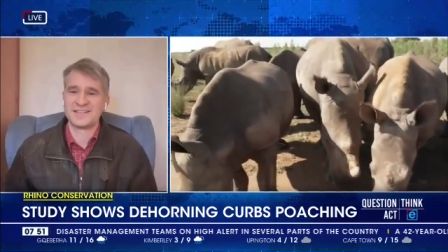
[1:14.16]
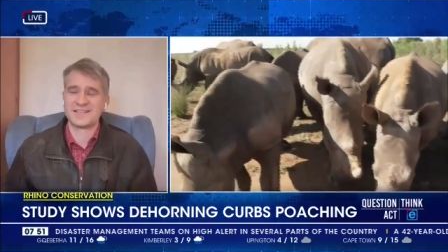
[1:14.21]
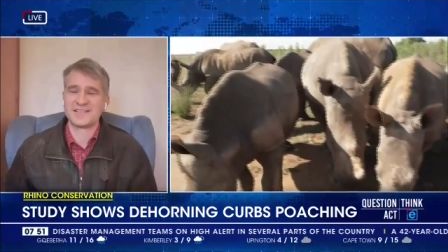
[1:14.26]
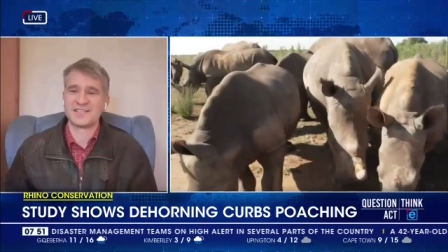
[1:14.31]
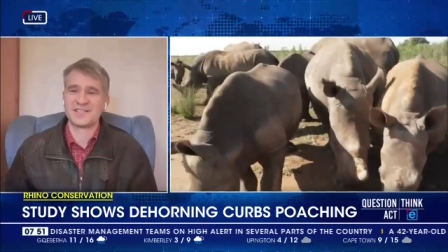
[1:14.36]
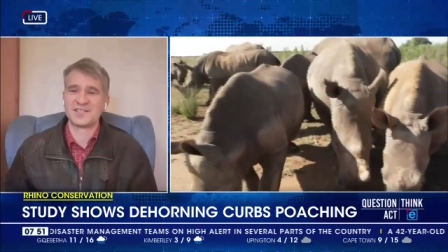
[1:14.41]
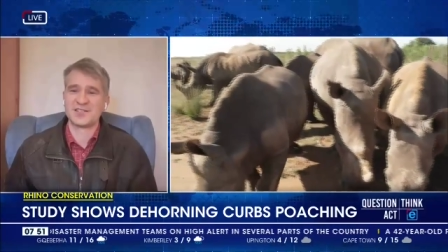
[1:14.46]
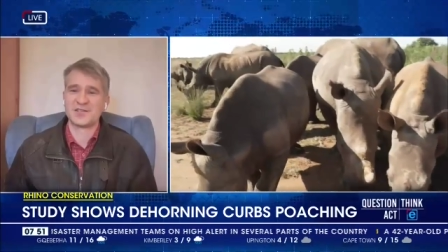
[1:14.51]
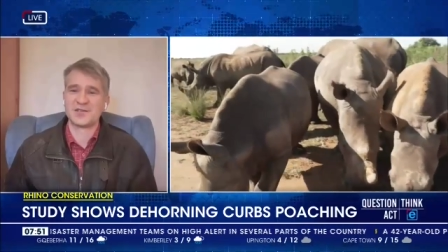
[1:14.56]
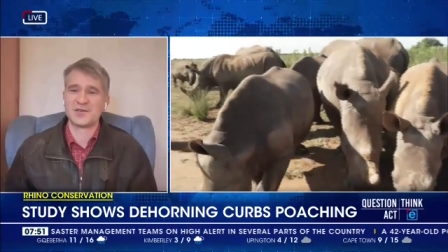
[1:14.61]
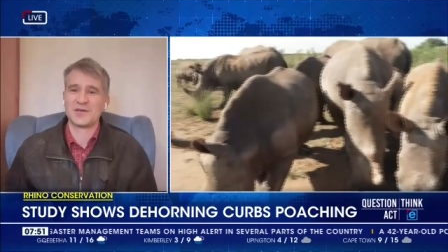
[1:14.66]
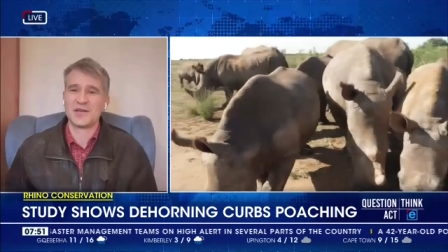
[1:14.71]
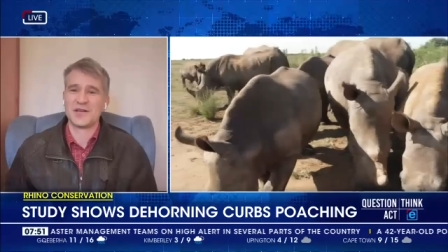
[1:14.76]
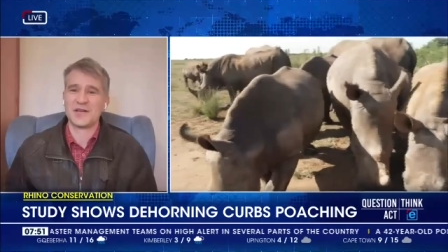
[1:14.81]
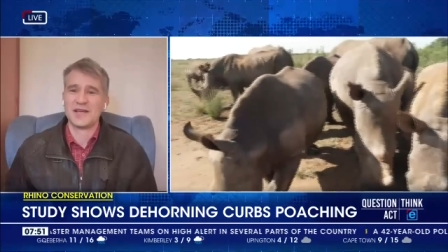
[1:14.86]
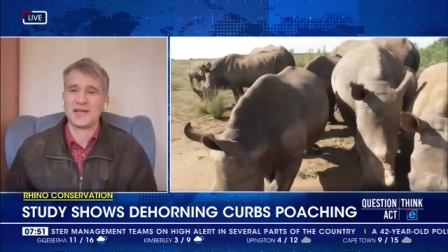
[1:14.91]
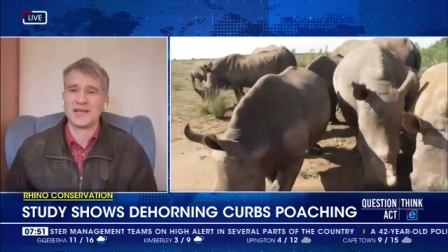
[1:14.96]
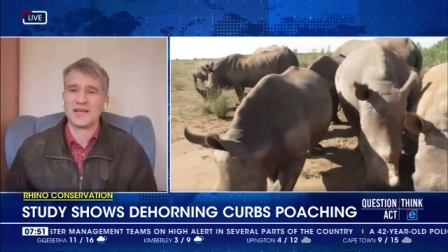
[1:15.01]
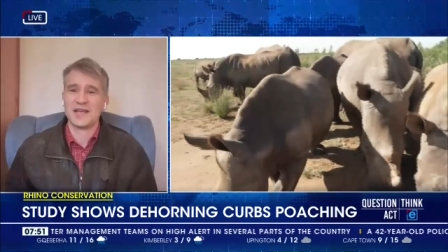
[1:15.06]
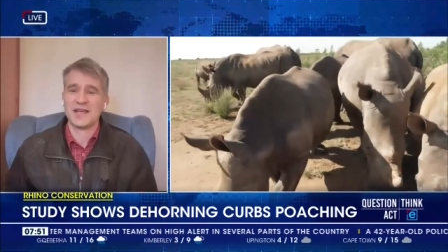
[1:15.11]
scientist to
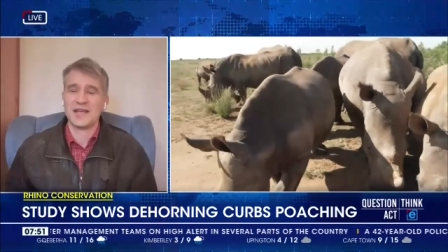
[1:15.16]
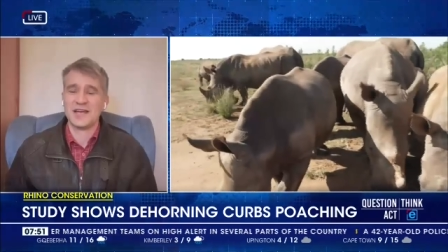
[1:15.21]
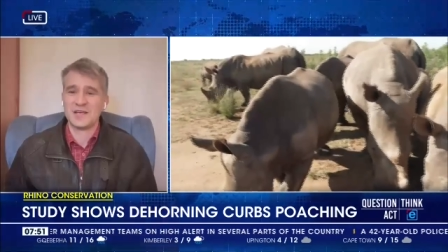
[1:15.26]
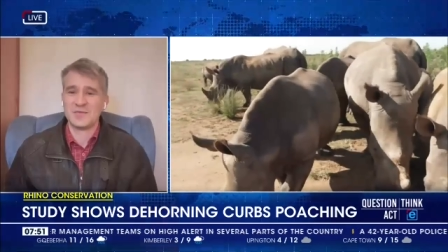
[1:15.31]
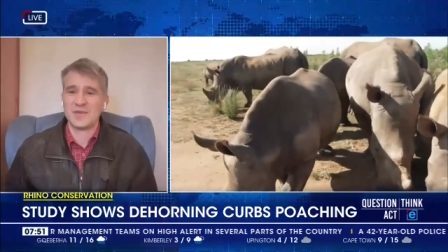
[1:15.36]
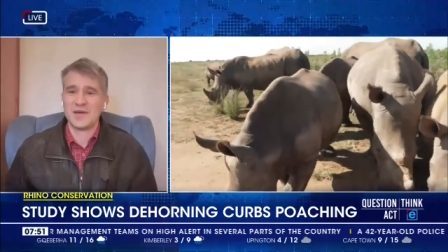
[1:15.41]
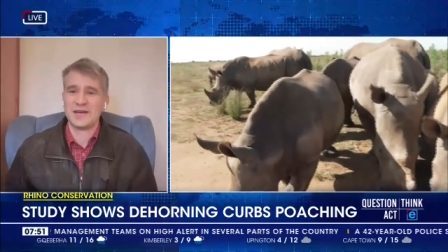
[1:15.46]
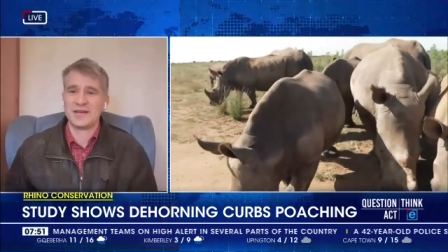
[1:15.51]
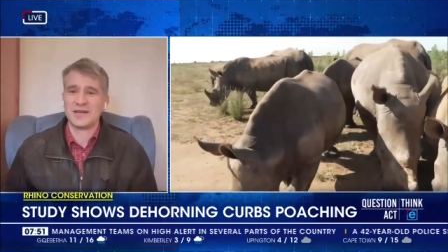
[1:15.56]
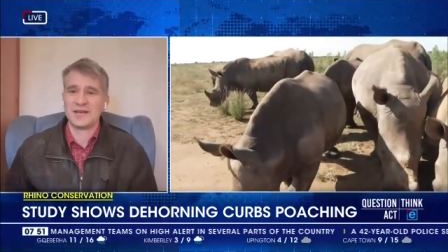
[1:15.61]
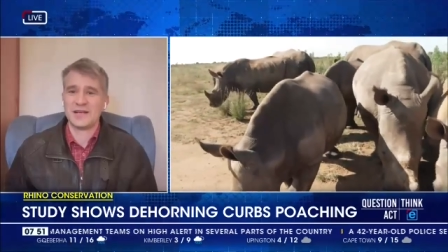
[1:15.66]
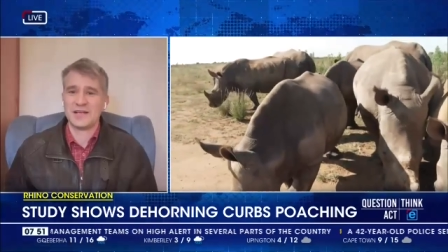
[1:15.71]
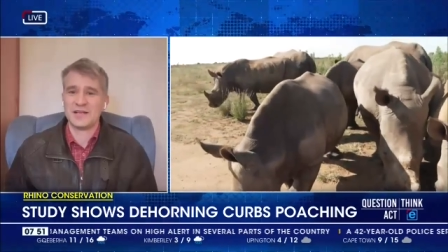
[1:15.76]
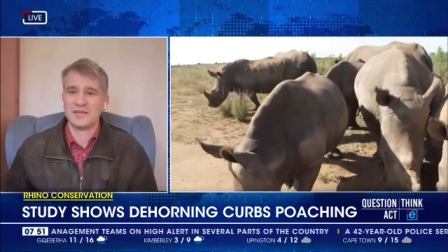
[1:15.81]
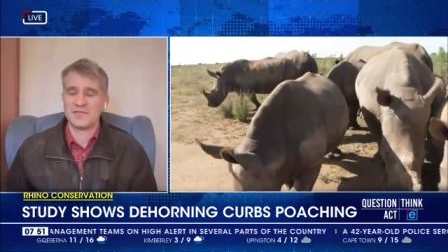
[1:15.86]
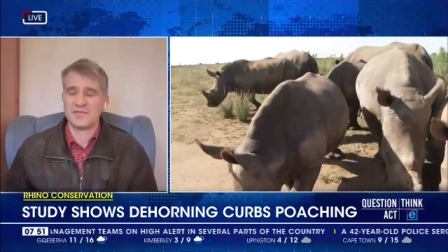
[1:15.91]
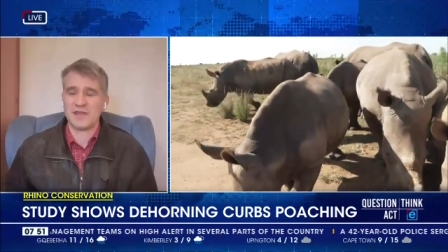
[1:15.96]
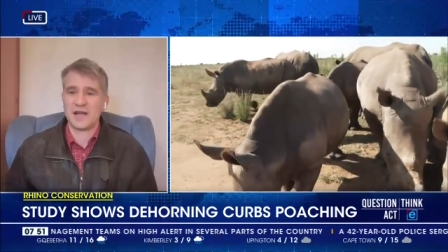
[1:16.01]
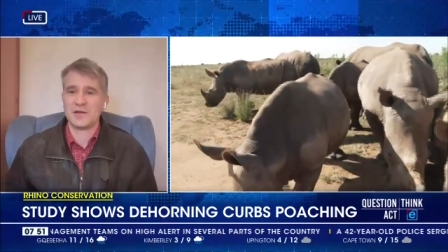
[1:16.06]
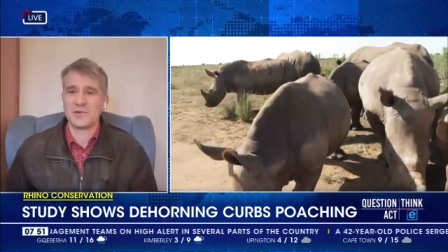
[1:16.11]

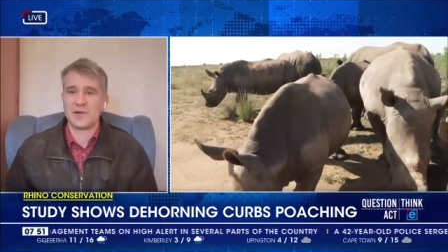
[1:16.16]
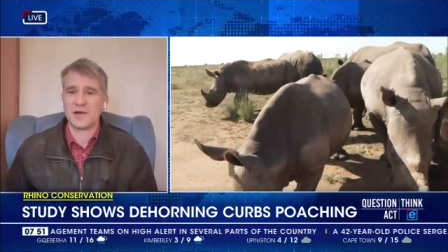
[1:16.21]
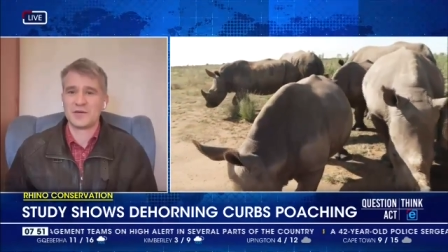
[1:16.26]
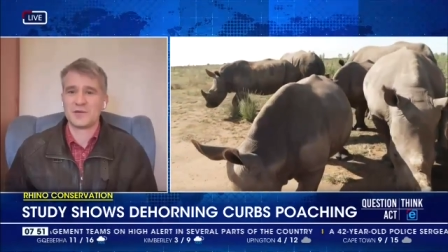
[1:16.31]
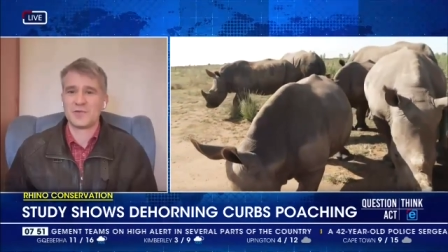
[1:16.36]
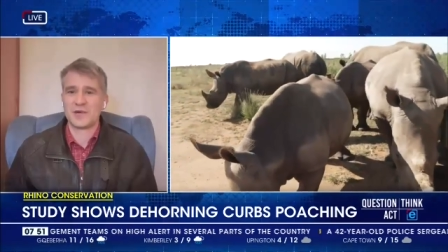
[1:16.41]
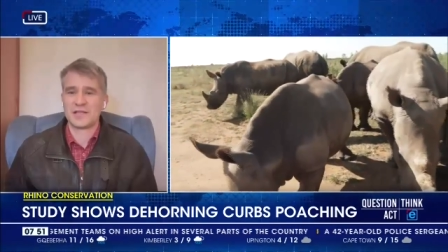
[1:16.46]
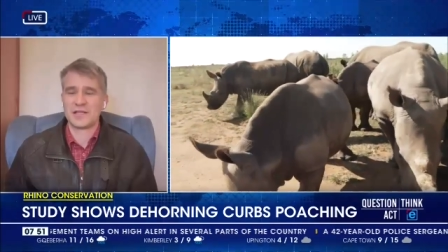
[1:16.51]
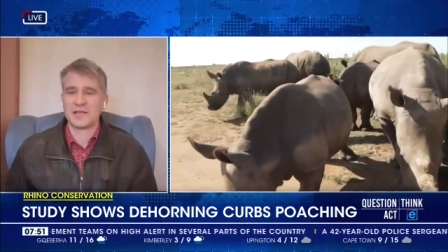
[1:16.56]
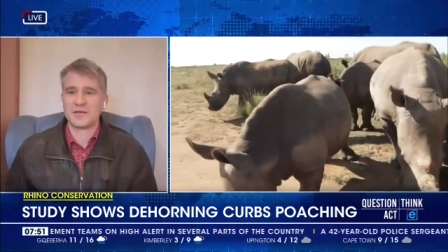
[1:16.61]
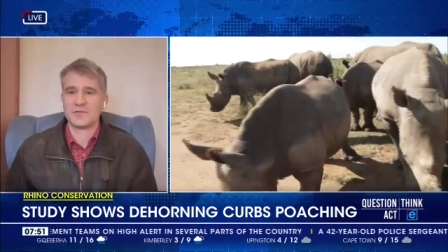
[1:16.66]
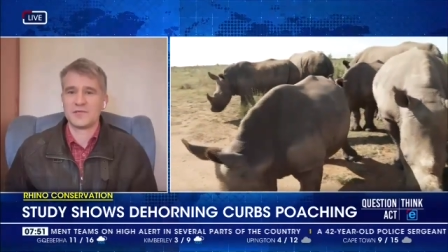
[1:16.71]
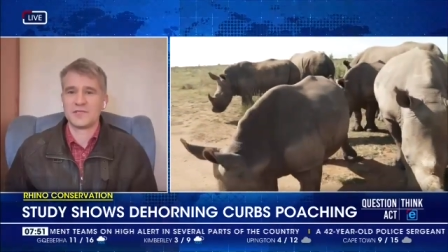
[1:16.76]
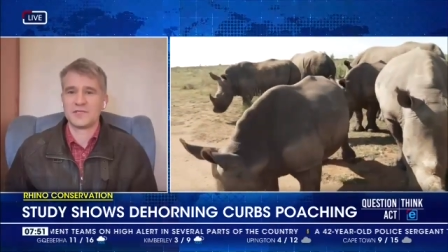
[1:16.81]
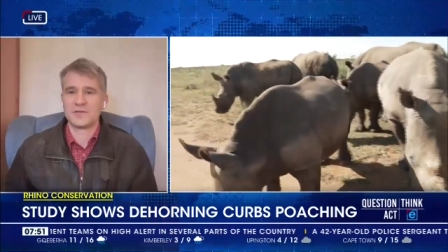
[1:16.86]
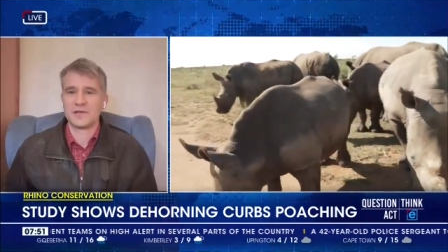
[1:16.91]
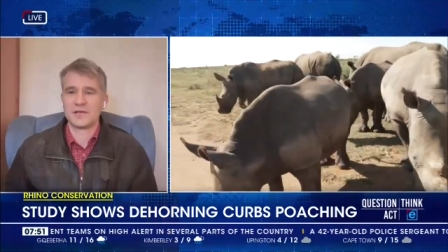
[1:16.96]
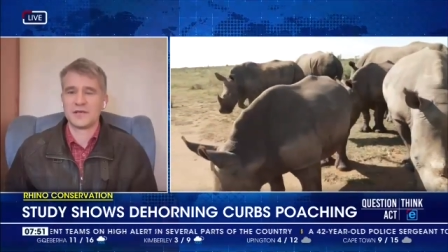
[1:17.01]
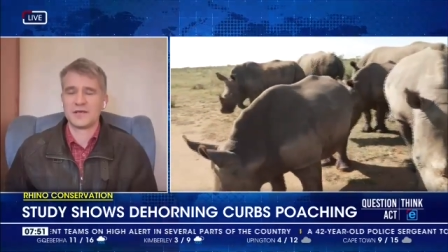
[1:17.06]
independently evaluate what they